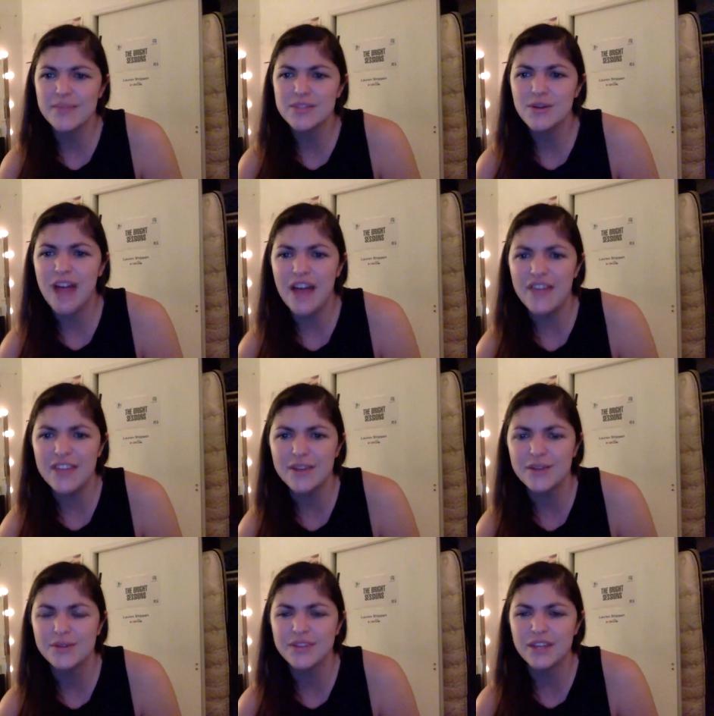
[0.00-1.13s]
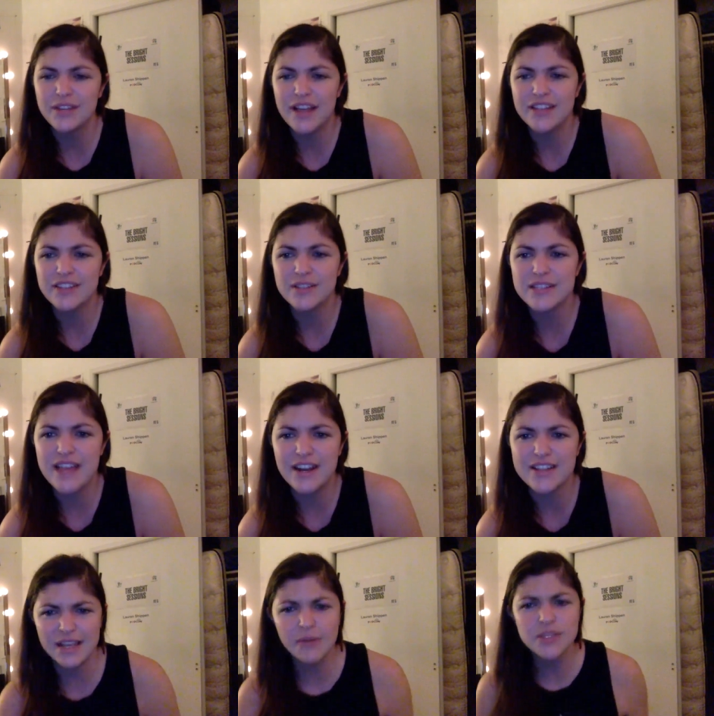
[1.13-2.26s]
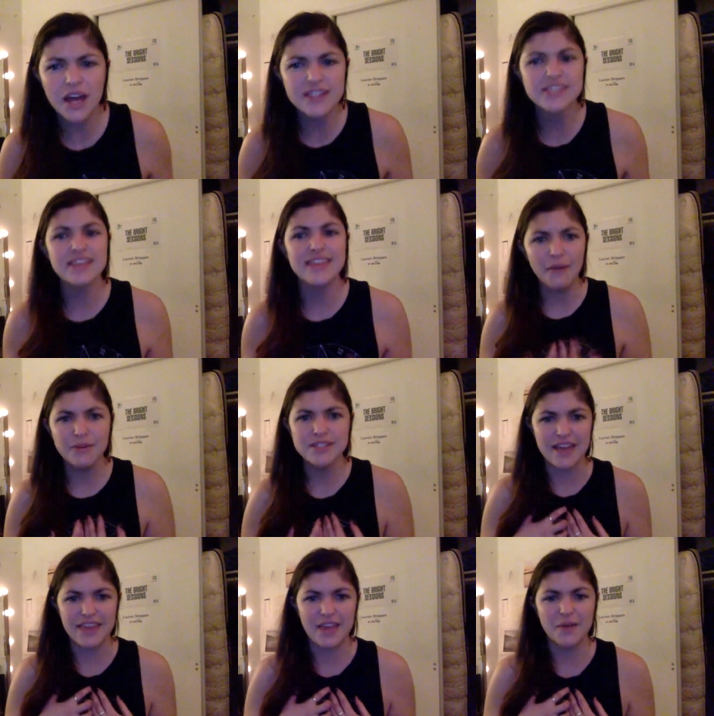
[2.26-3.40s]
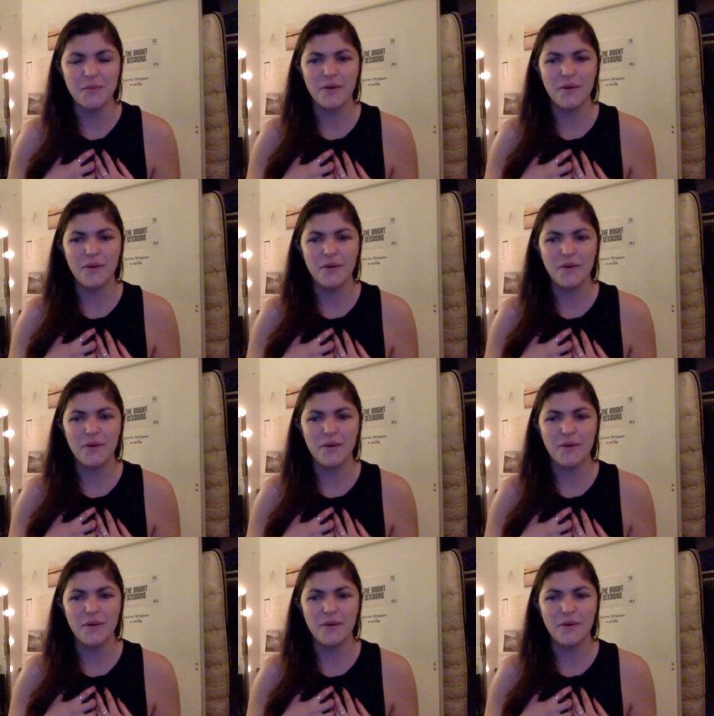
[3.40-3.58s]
I'm so glad that you liked those letters. It was honestly, that was, I think,